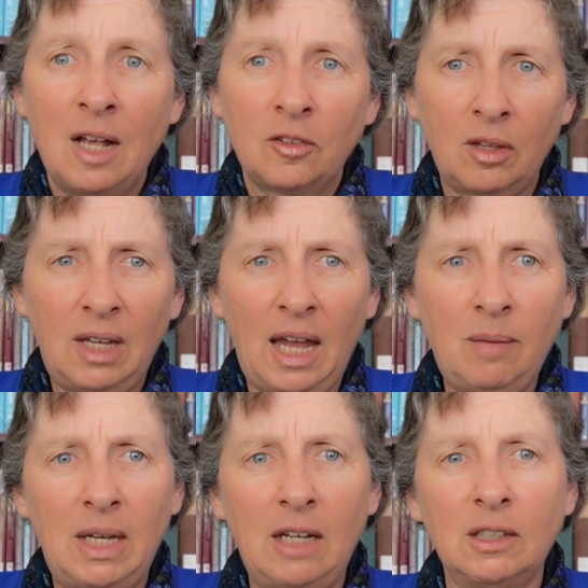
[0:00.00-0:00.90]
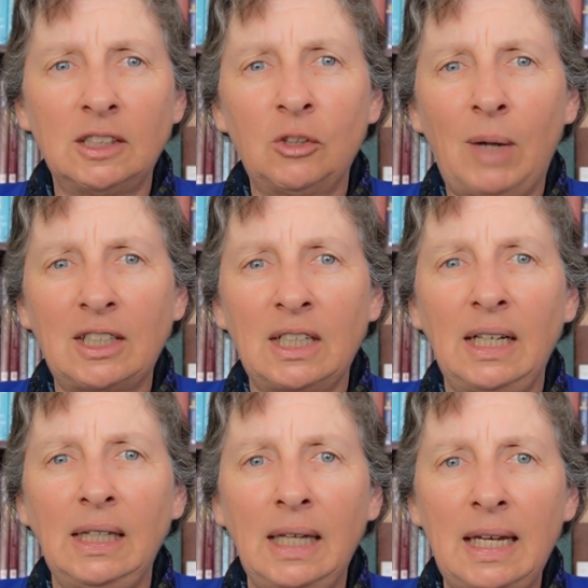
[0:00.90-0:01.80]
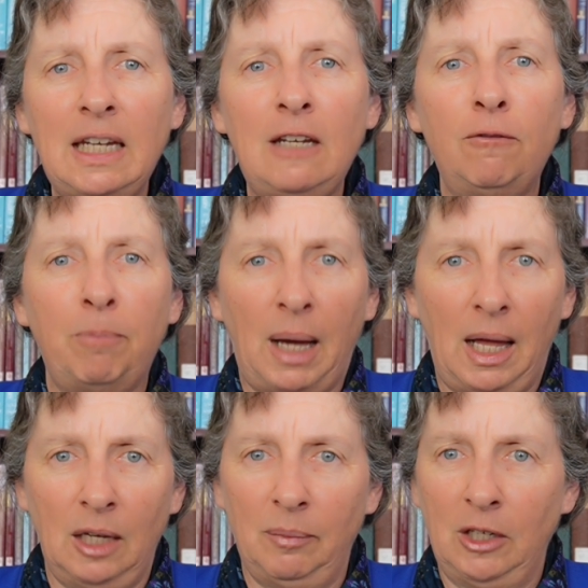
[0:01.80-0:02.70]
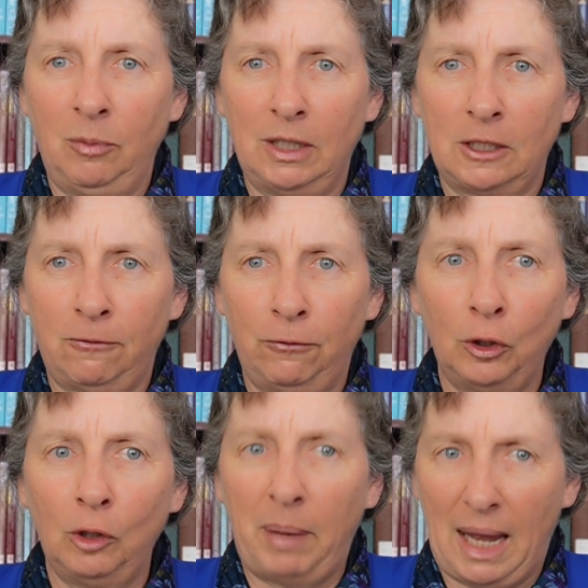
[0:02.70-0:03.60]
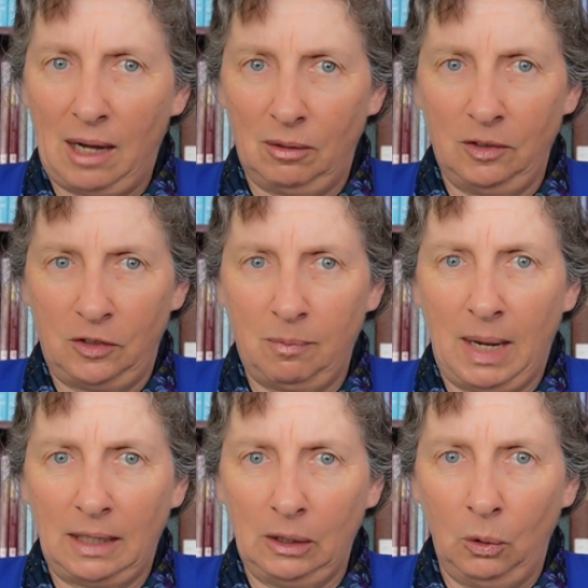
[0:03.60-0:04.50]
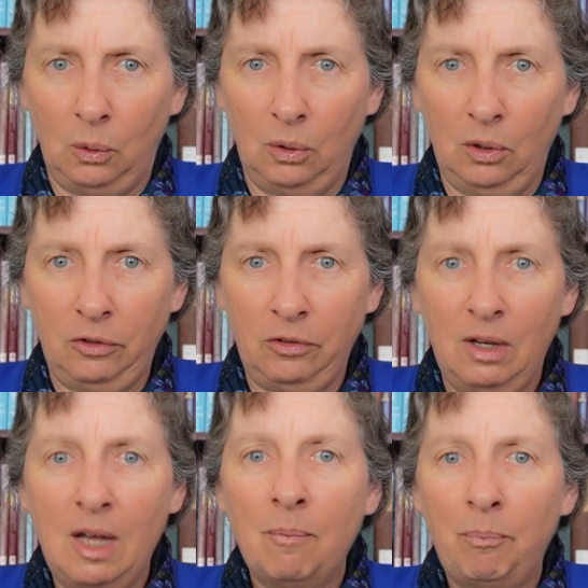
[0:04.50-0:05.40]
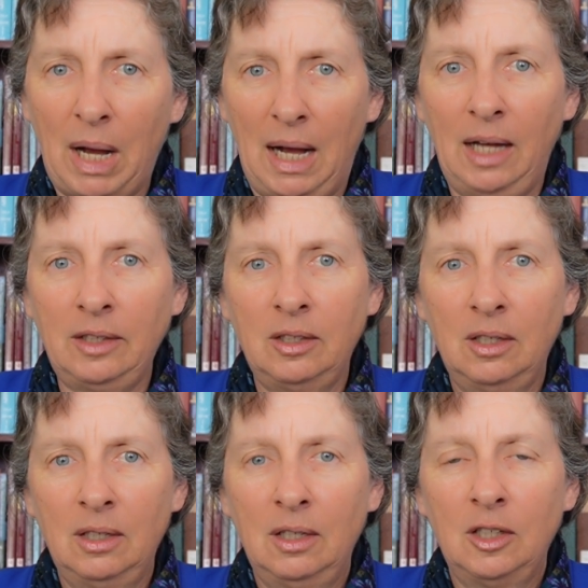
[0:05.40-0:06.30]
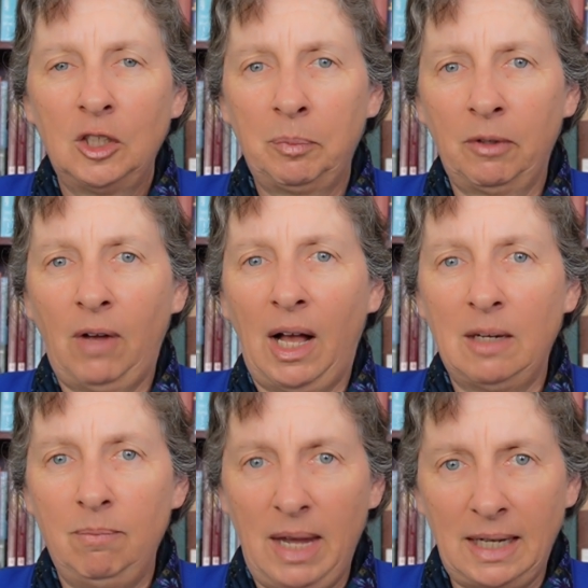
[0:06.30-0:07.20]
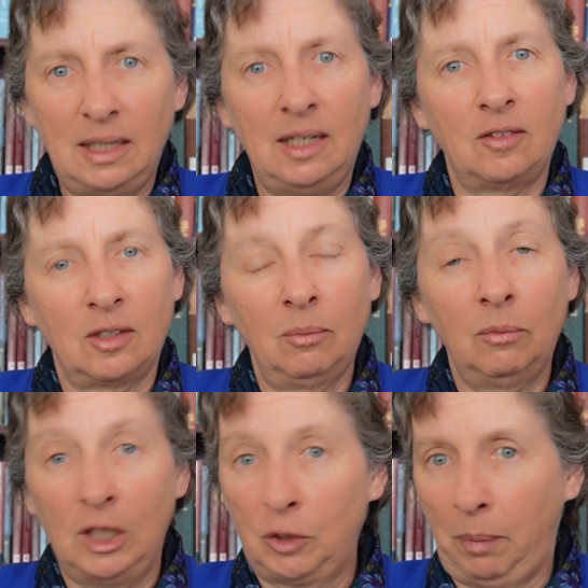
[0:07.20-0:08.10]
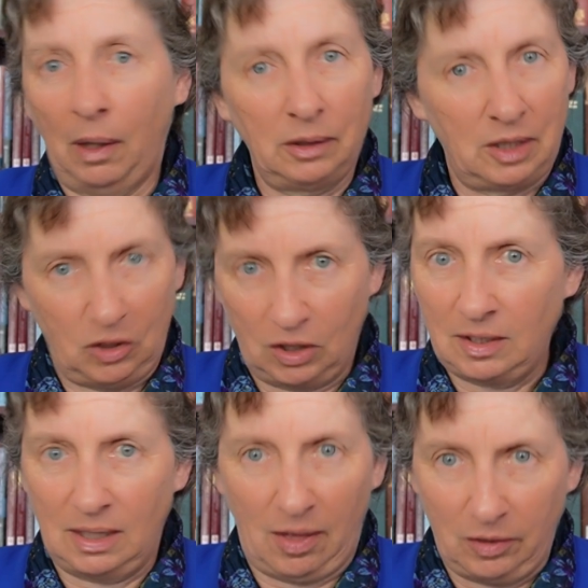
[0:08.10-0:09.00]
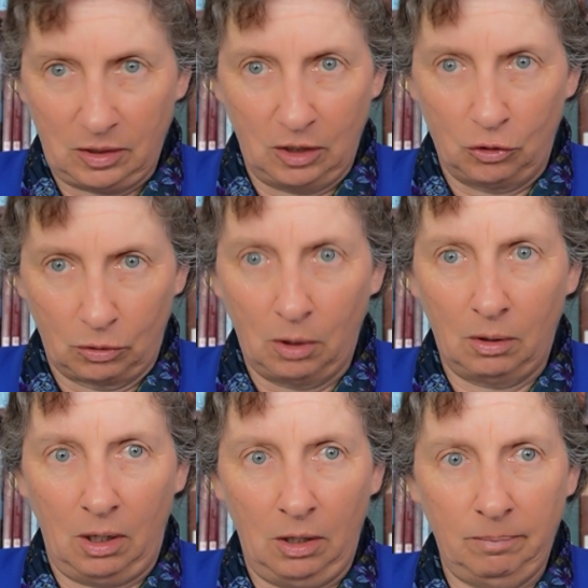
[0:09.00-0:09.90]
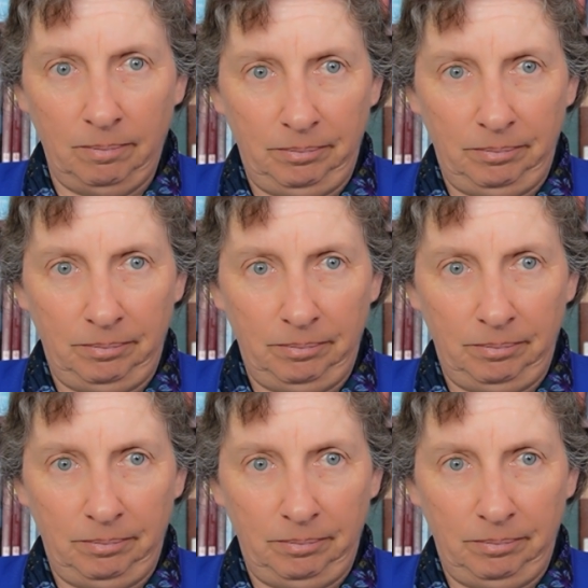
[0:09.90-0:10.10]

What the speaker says: So the aim here is to actually leave Parliament with its full powers to make laws, but to provide a mechanism which politicians and others can draw on